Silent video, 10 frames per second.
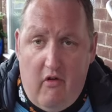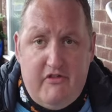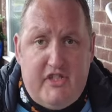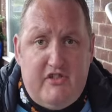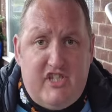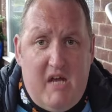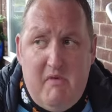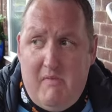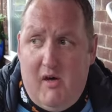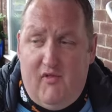It's inside
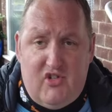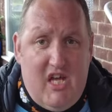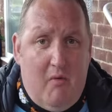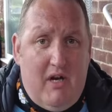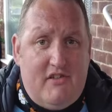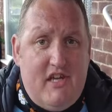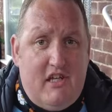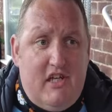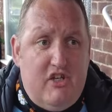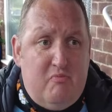my mouth. It's like when I
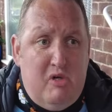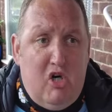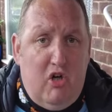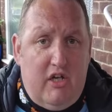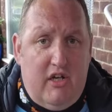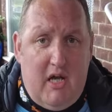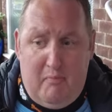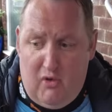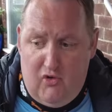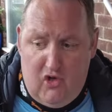take kids bowling and I
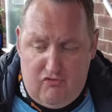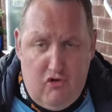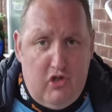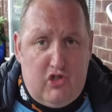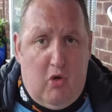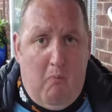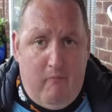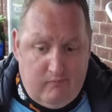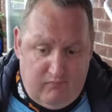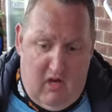put those runners up
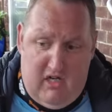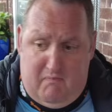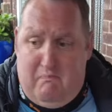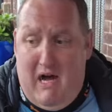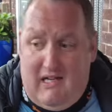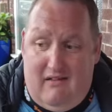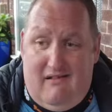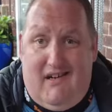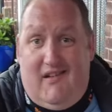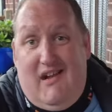and it's banging
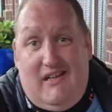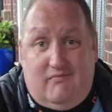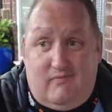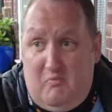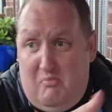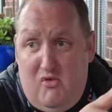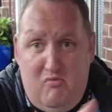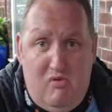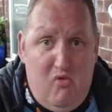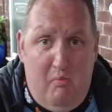like that.
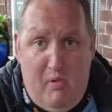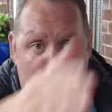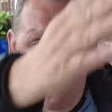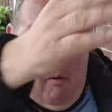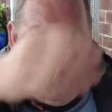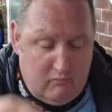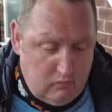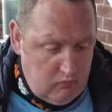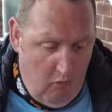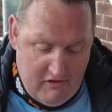Boom, boom, boom.
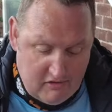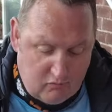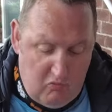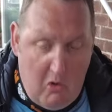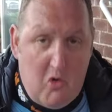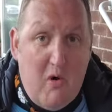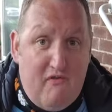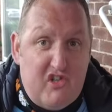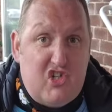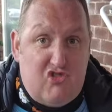Going
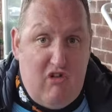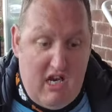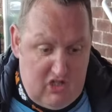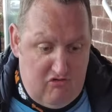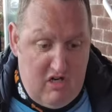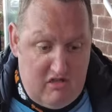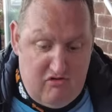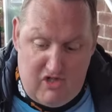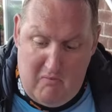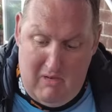for a strike straight
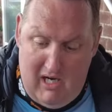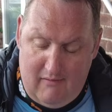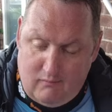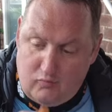into the belly.